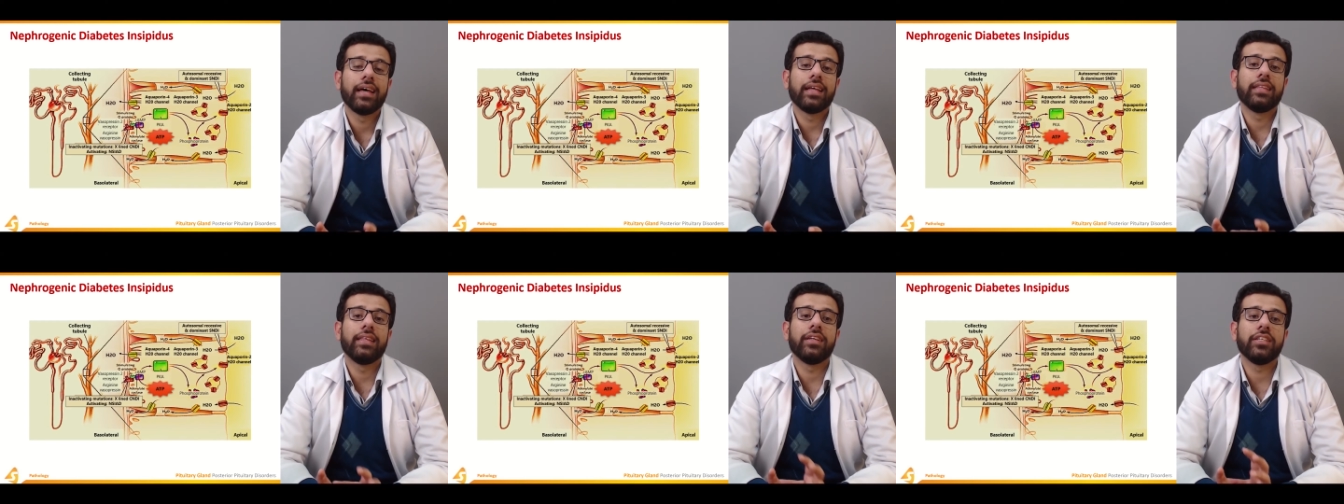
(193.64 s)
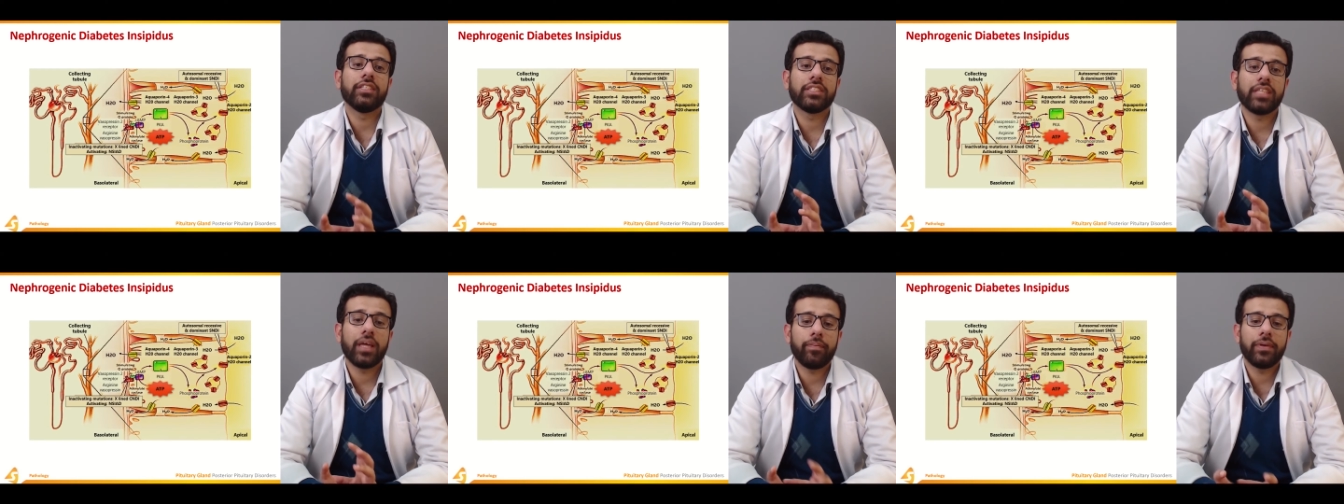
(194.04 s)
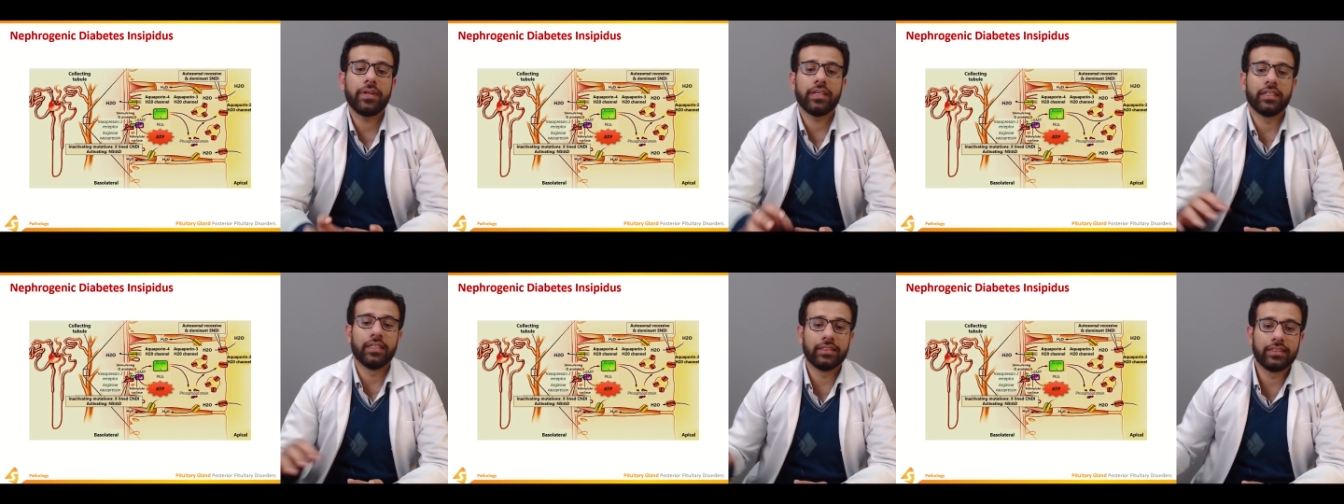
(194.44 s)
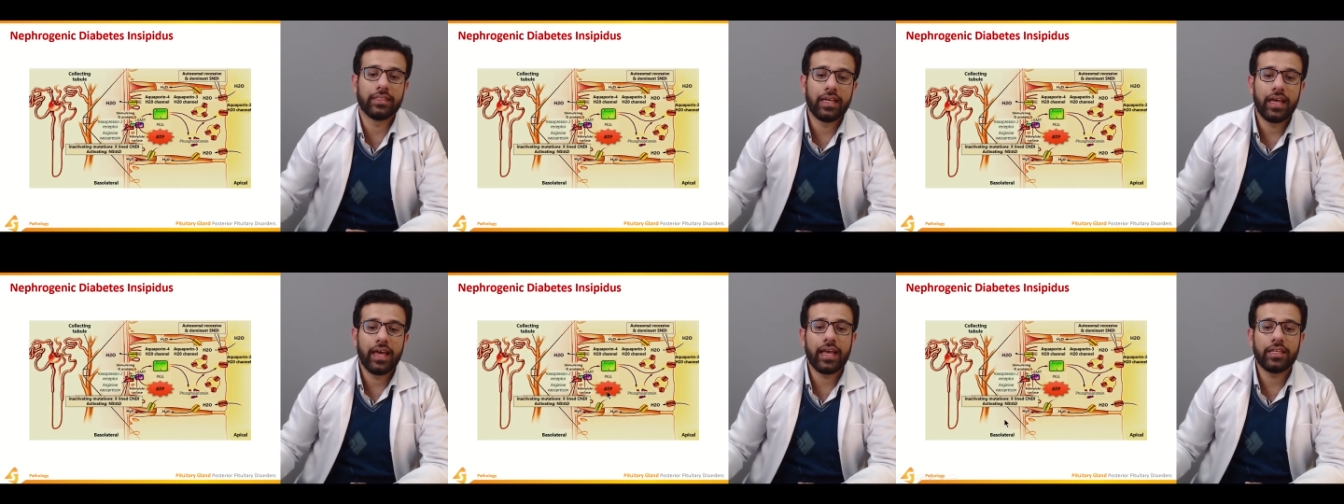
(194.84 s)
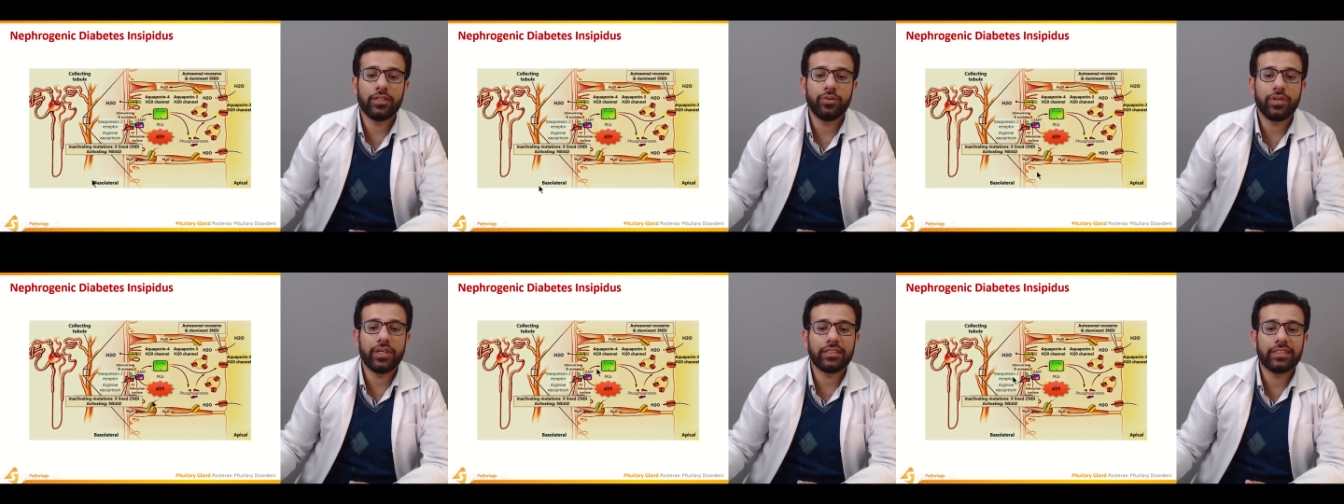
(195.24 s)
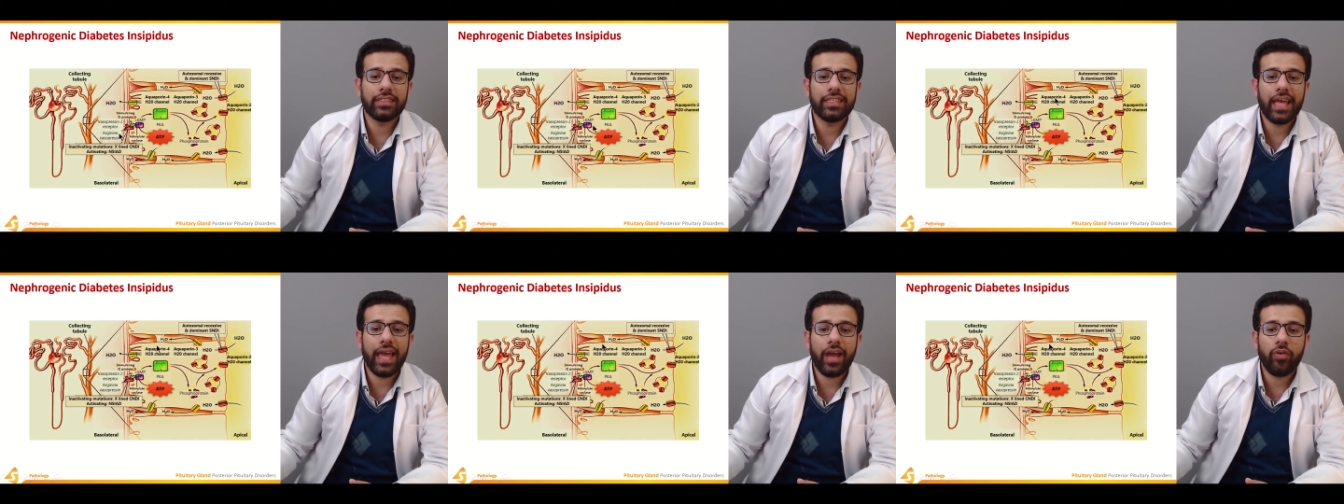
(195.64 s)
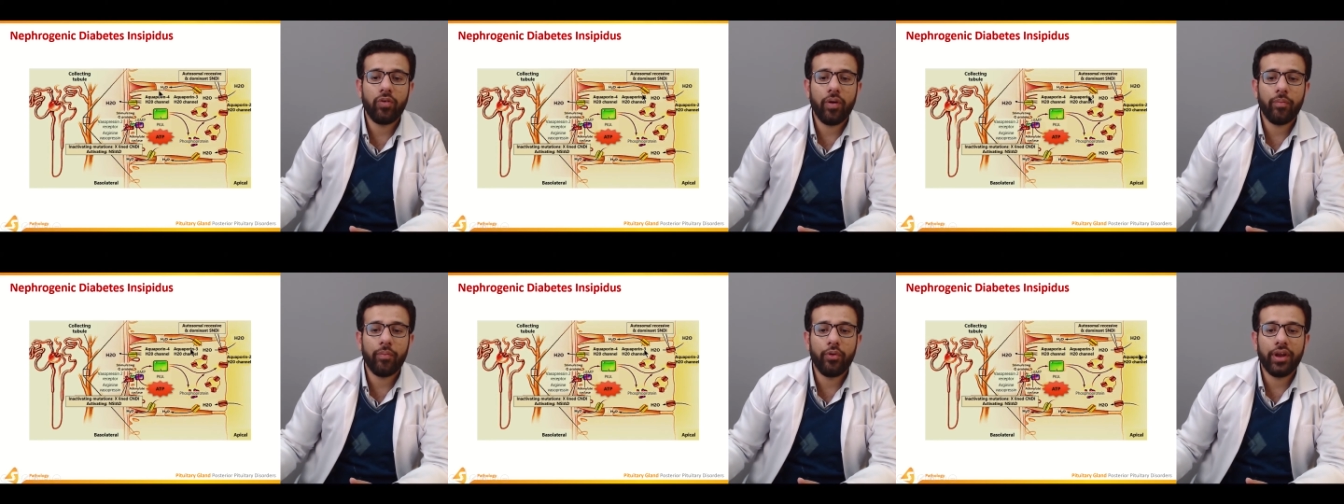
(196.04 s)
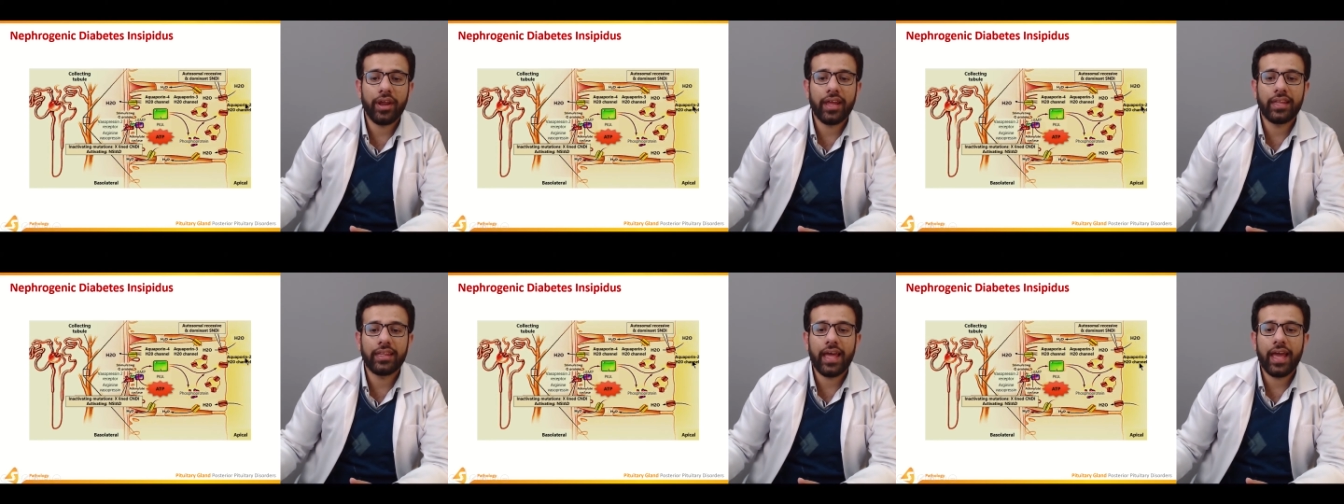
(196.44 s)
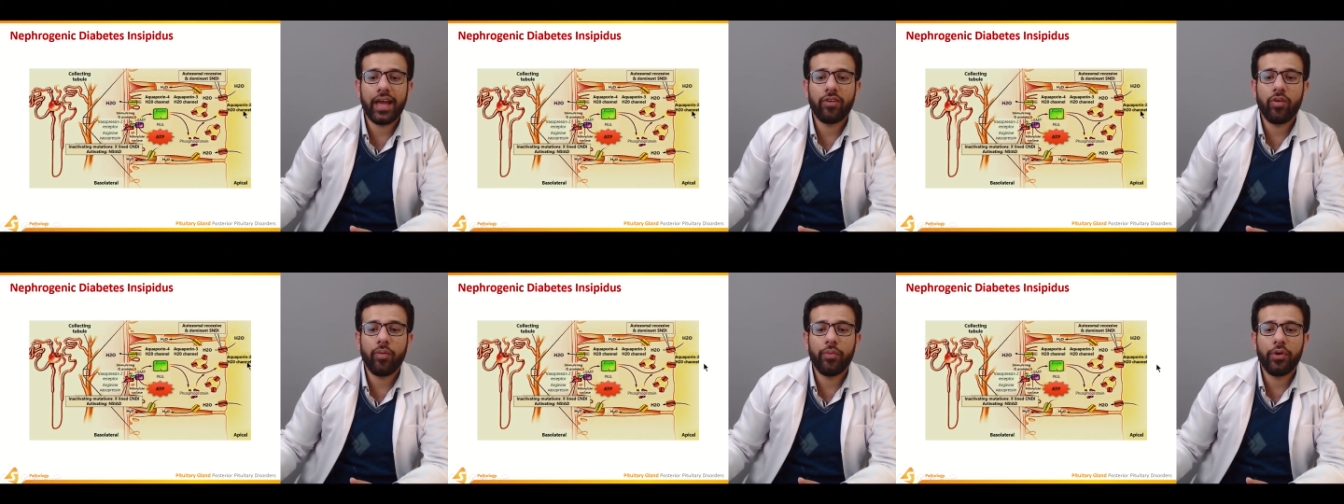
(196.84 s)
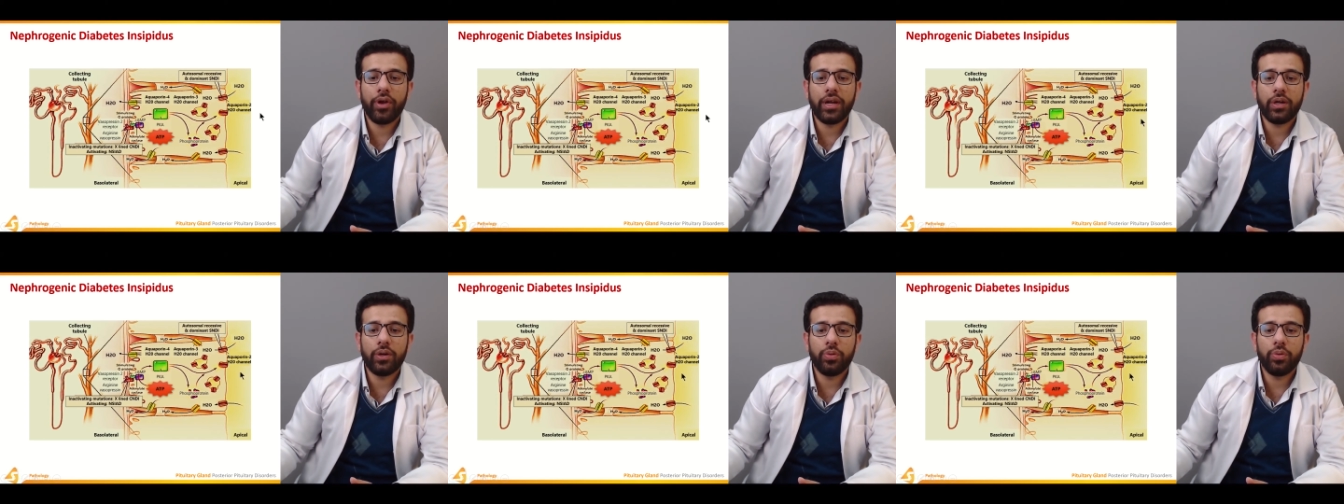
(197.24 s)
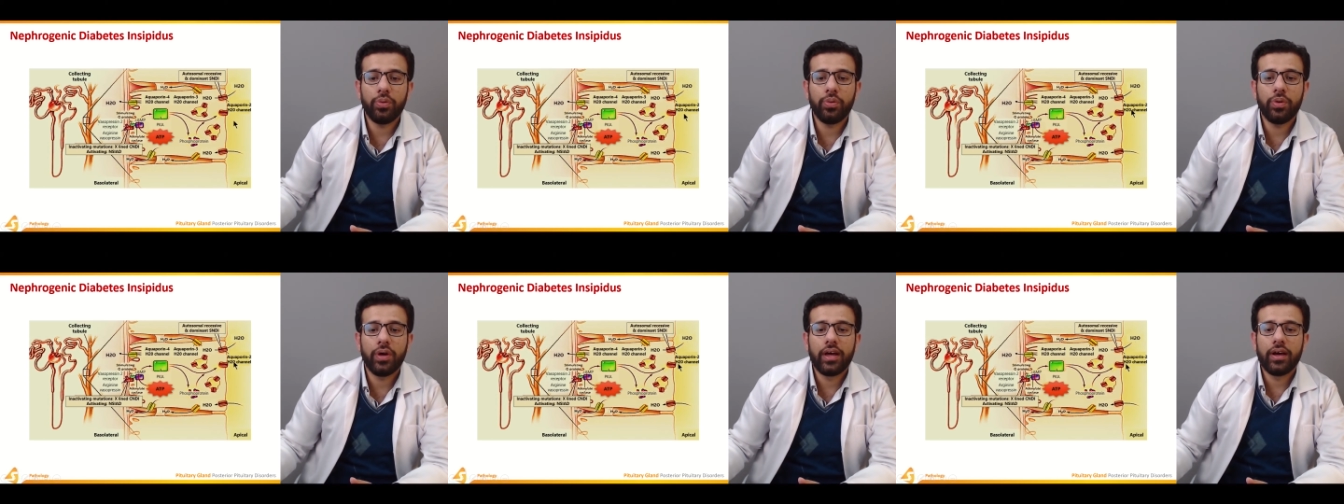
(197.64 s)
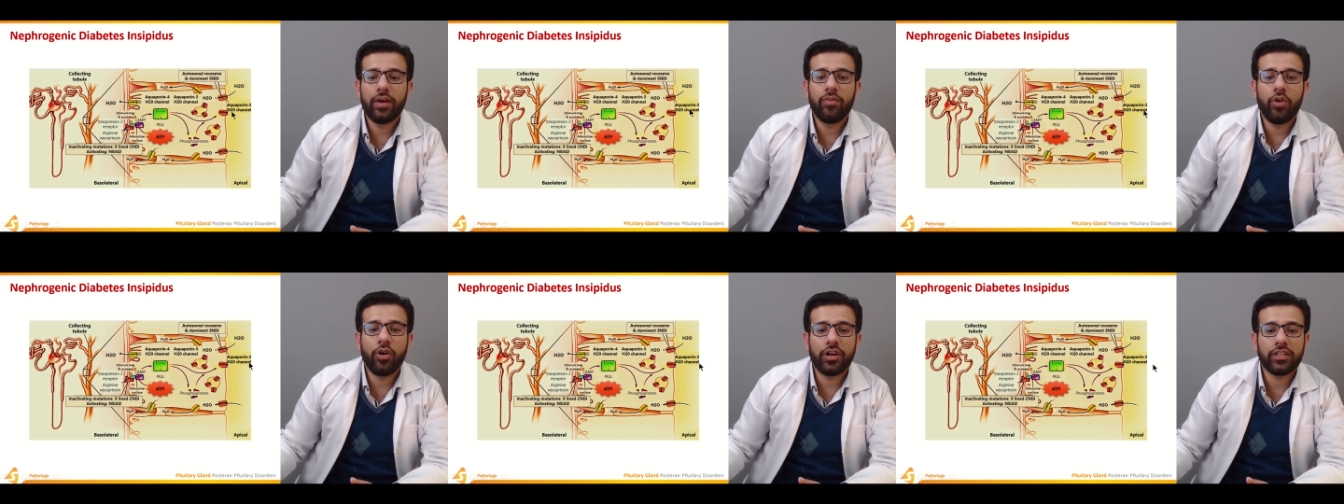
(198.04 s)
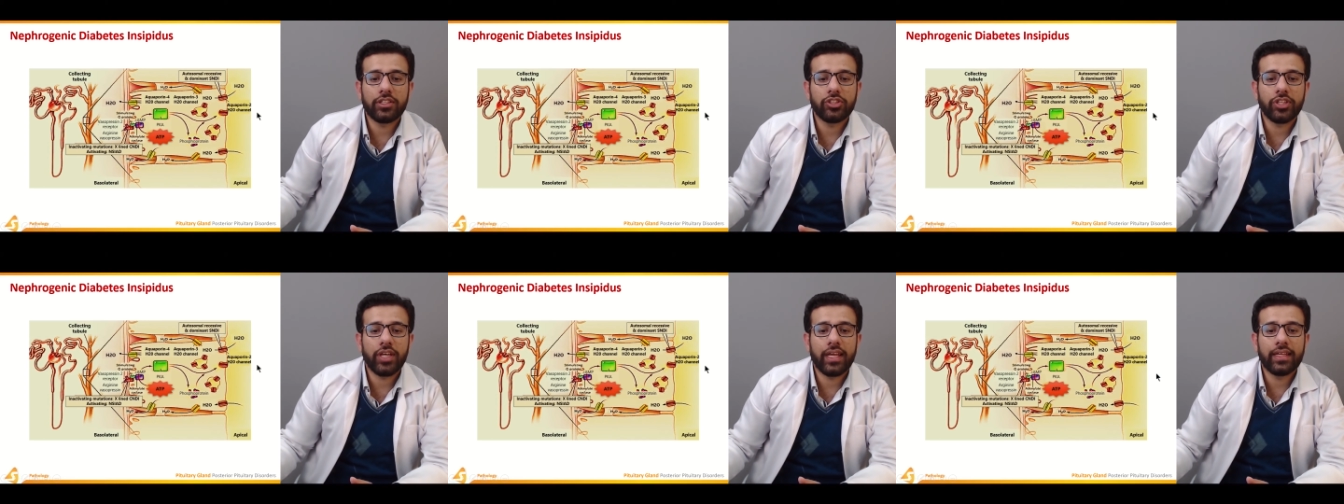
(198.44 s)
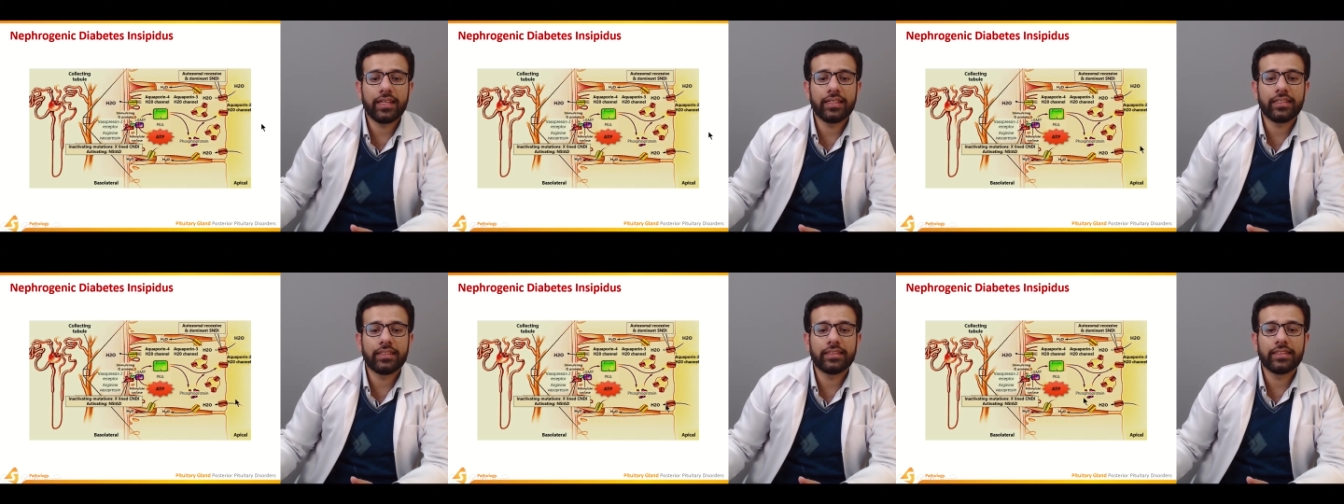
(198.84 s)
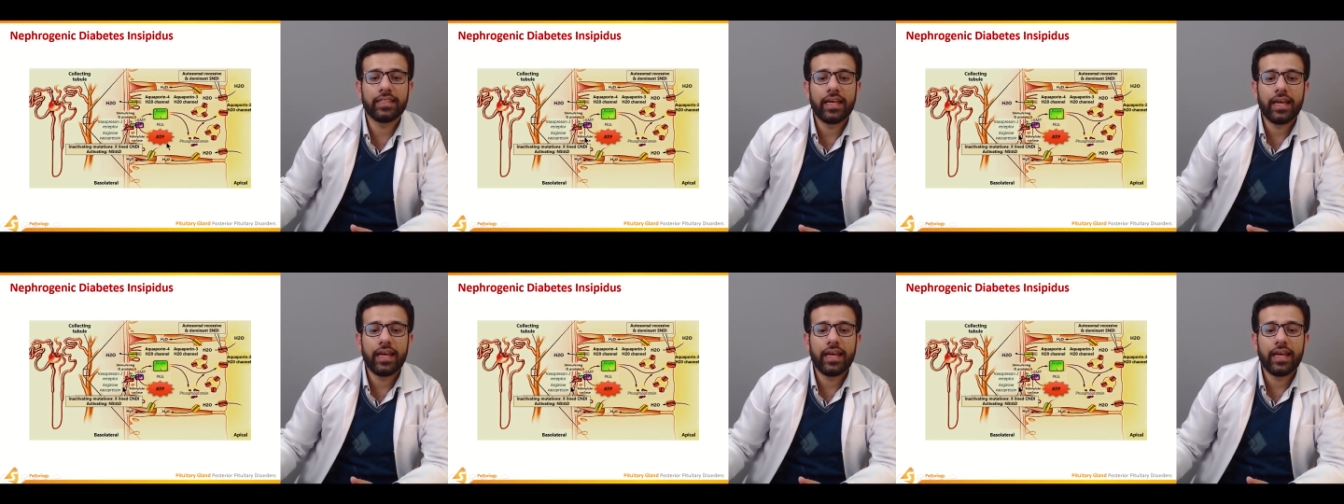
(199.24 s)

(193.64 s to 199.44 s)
the receptors, as you can see, the aquaporin, the aquaporin two water channels,